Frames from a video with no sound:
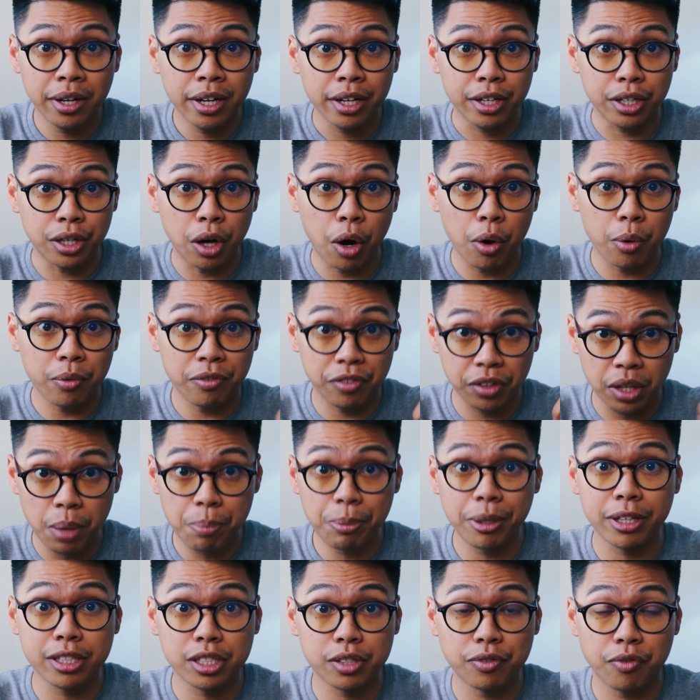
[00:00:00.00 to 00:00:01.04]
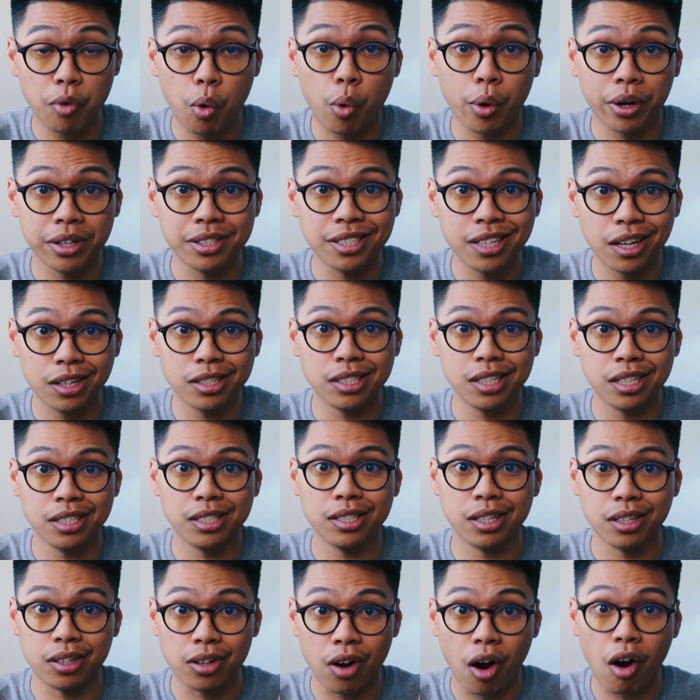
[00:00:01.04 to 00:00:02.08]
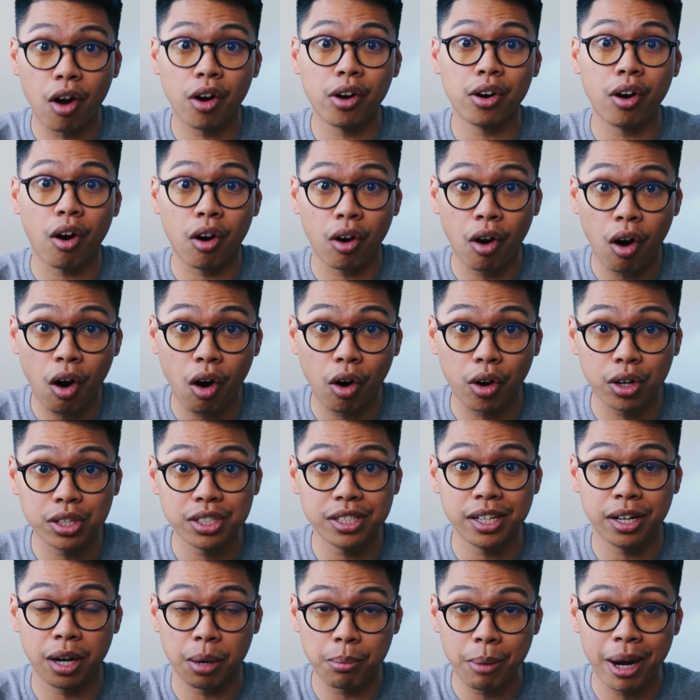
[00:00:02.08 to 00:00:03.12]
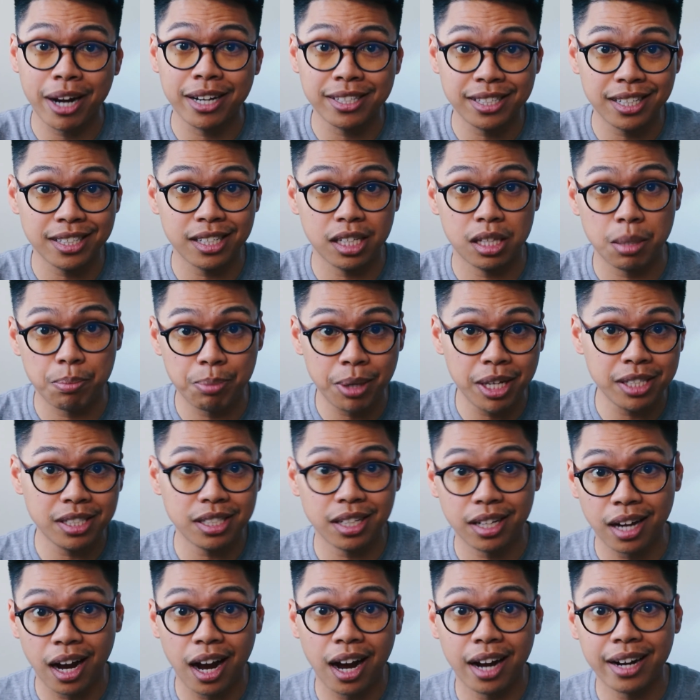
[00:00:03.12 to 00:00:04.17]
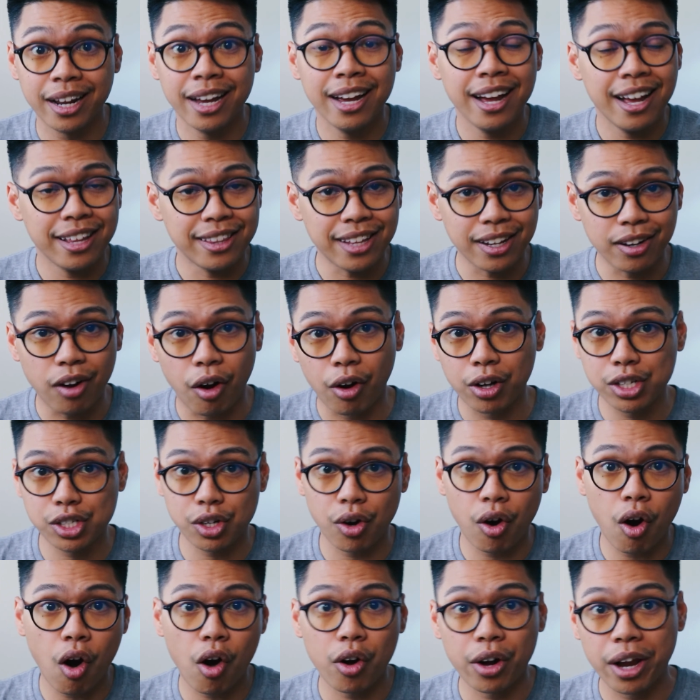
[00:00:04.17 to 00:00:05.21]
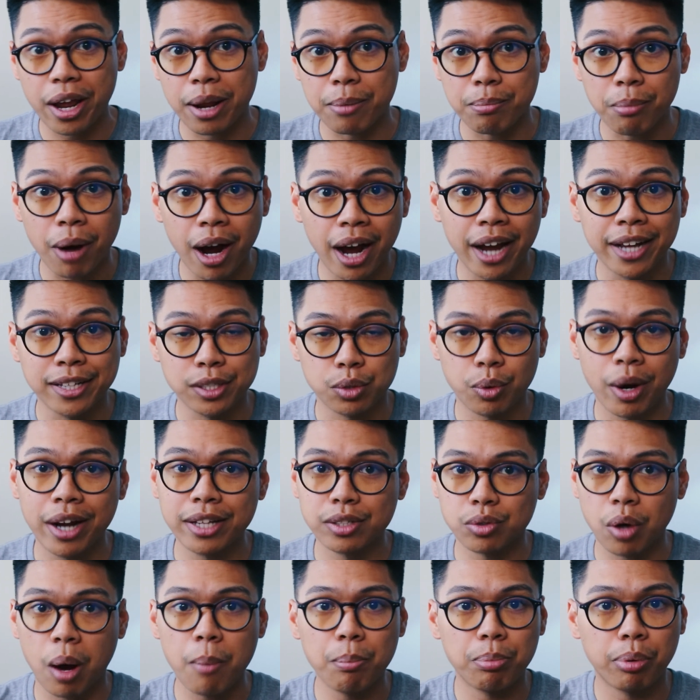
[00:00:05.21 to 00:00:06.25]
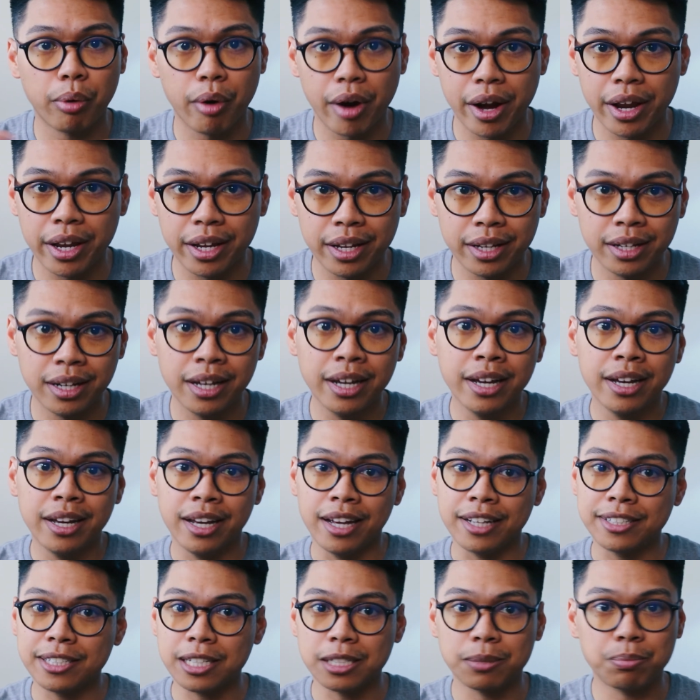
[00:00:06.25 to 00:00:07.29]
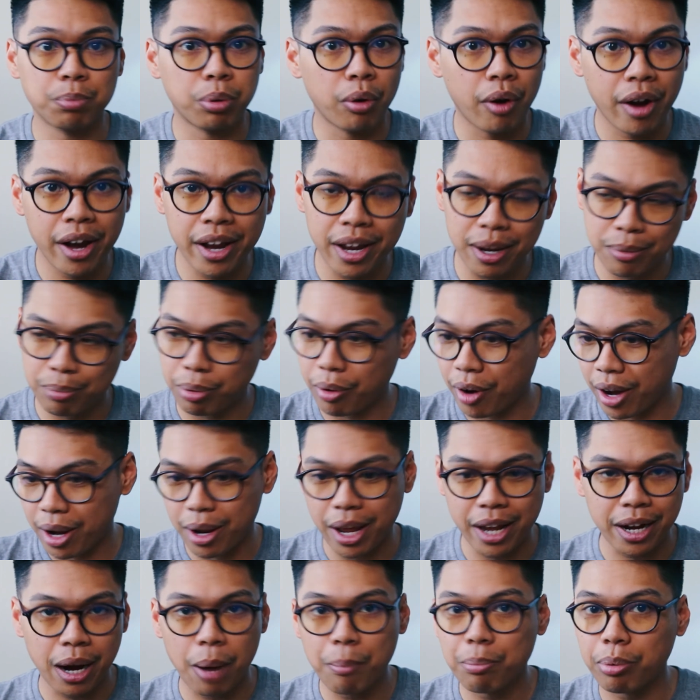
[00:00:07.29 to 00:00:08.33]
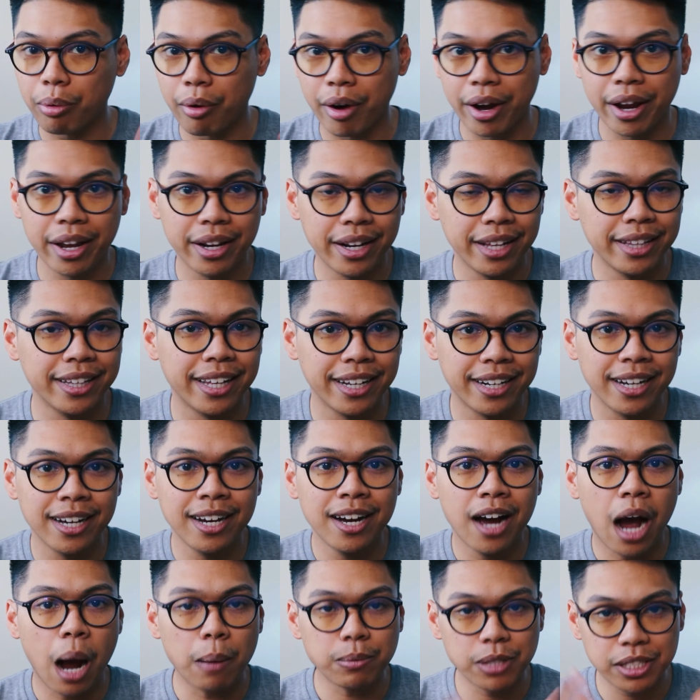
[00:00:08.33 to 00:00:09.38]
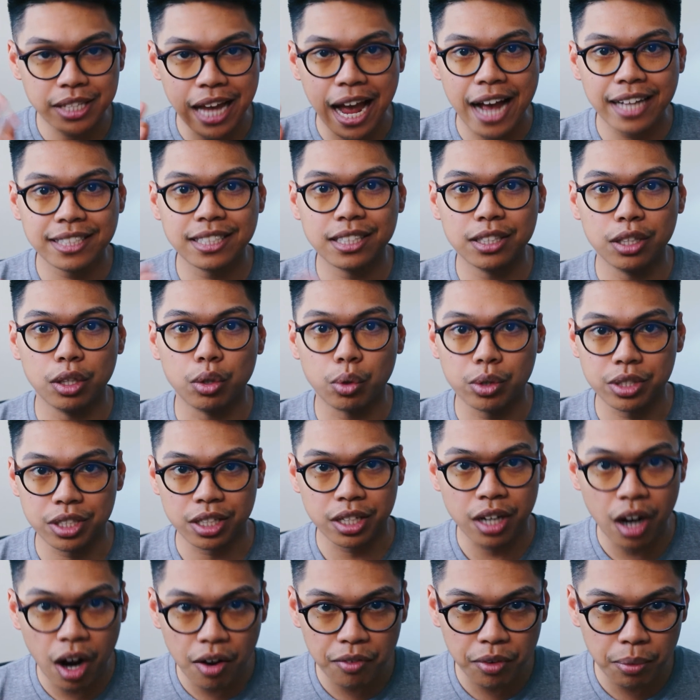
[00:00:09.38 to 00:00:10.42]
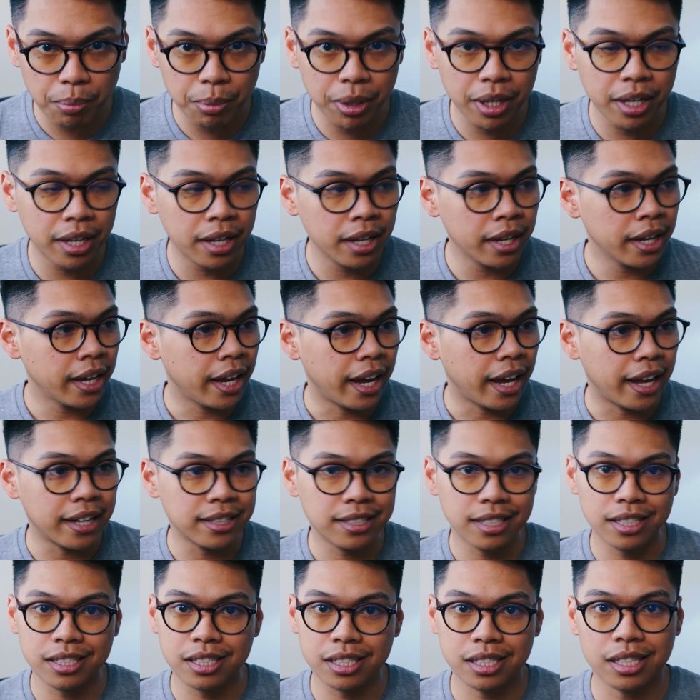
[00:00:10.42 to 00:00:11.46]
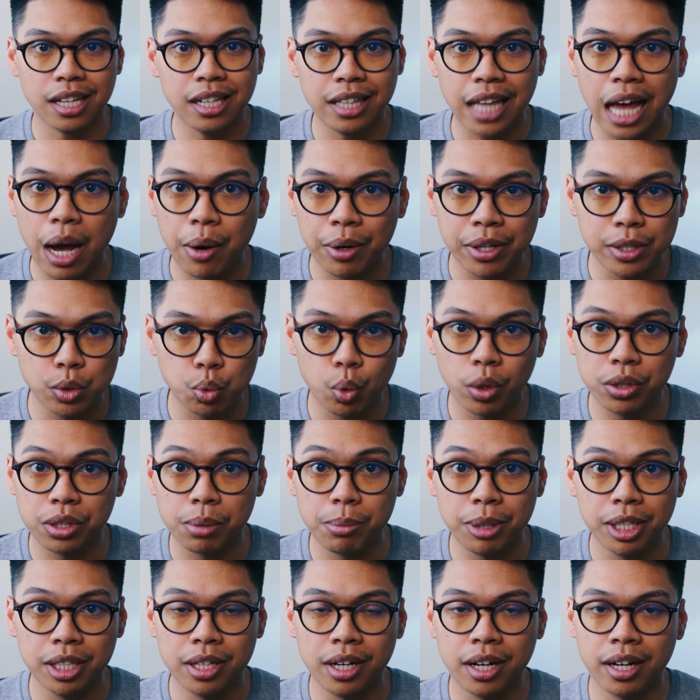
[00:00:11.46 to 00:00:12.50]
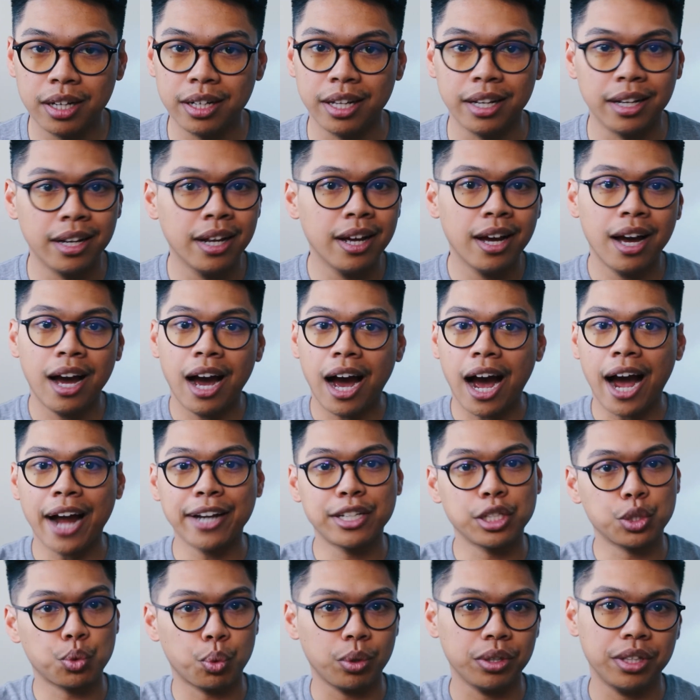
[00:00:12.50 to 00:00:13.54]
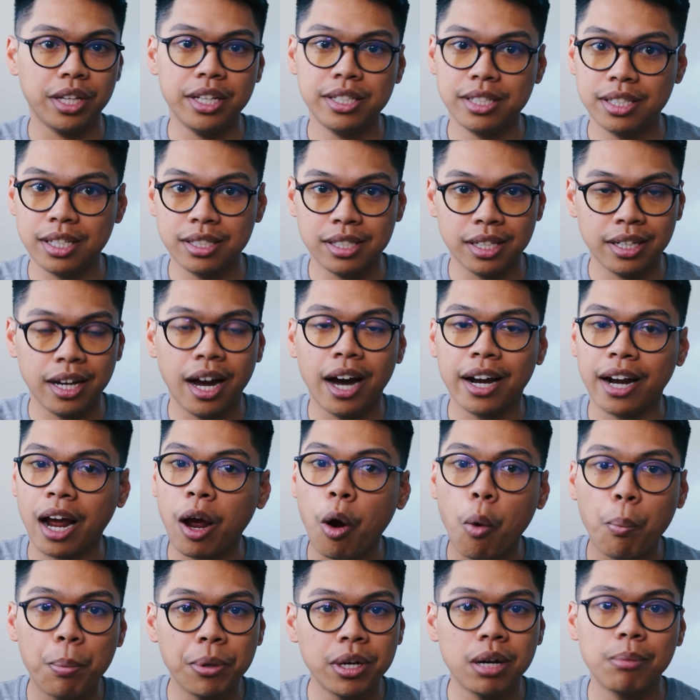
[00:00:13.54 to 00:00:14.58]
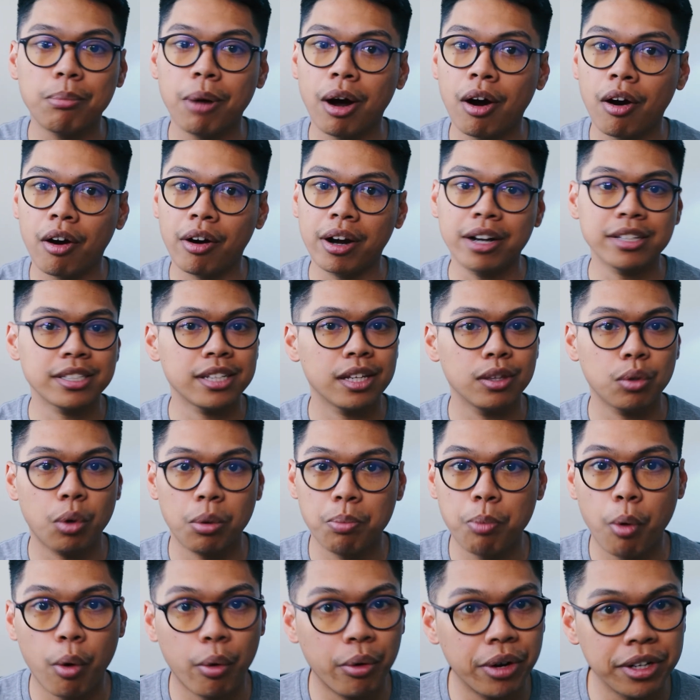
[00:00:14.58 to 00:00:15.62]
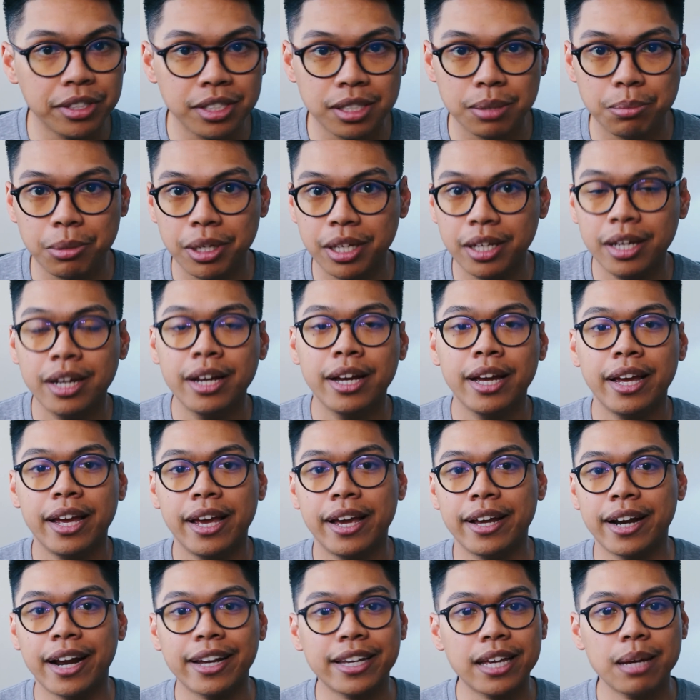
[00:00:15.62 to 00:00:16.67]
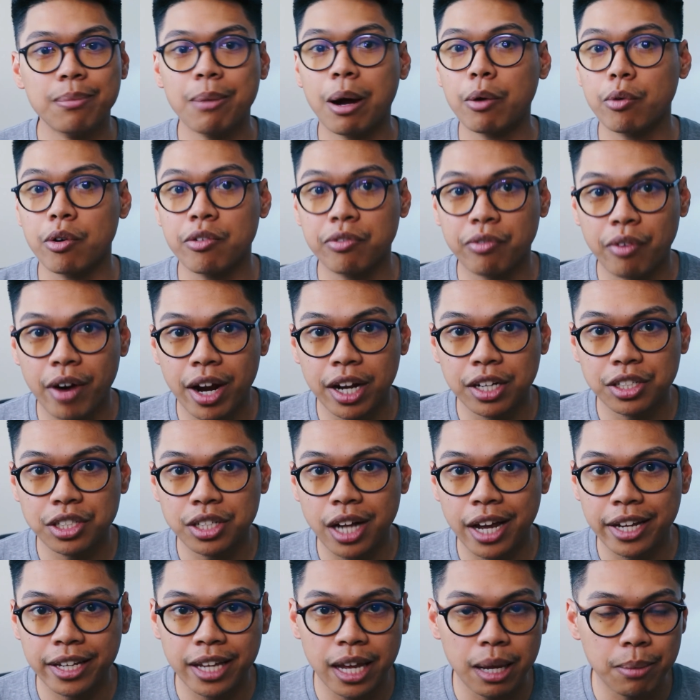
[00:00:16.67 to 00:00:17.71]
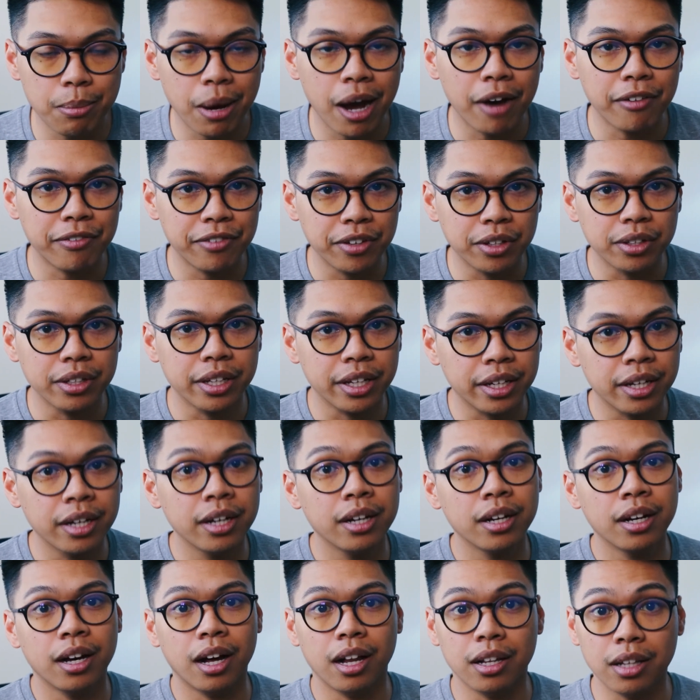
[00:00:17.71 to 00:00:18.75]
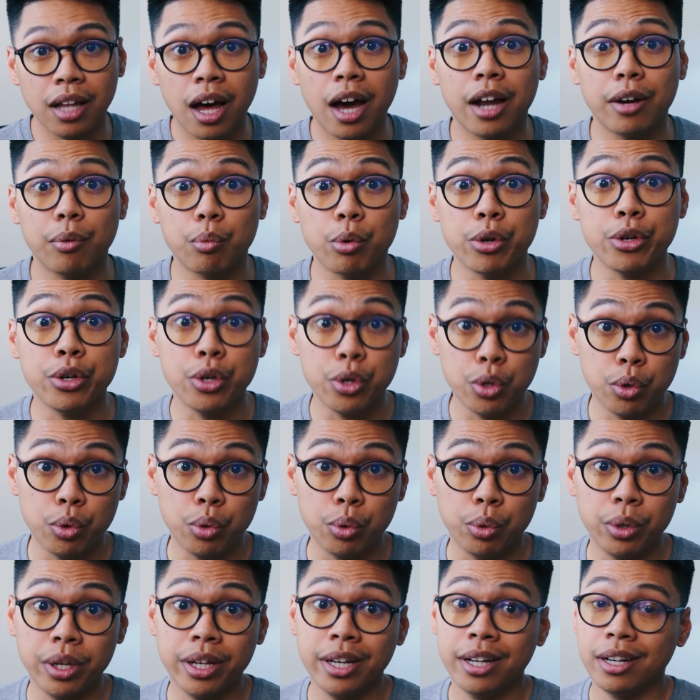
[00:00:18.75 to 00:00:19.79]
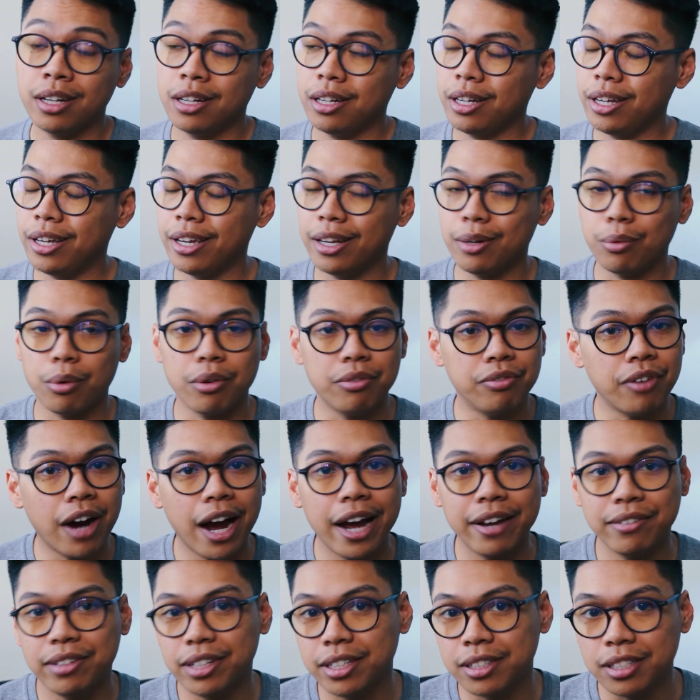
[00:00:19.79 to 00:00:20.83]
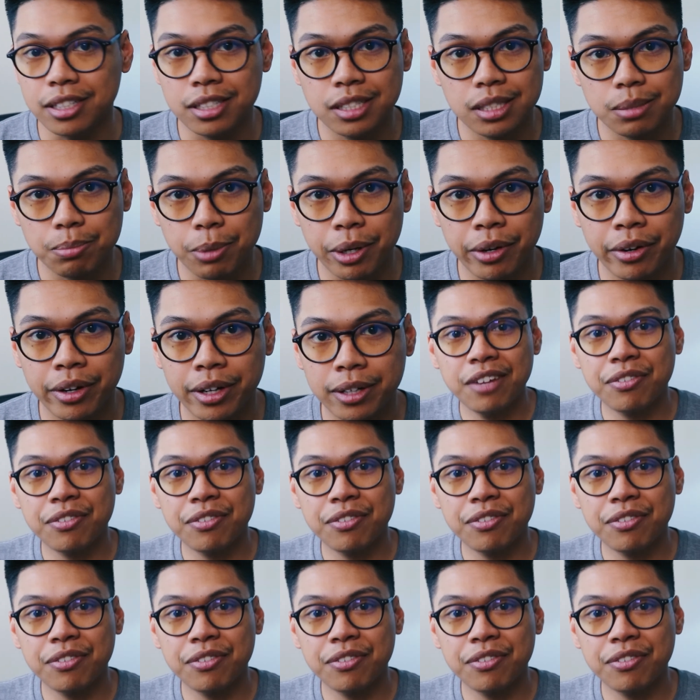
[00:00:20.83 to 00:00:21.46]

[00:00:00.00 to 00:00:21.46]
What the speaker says: You know, Philippians 4, it tells us to guard our hearts and our mind. It says, let the peace of God that guards your heart and minds, right? So I'm praying. It says praying, and I'm praying. And then I'm just asking the Lord to cover me and to just allow his will to be done. And I just released it to God. I opened up my heart. I said, Lord, pour into me. And I came out refreshed. I came out feeling a lot renewed and revived in the spirit.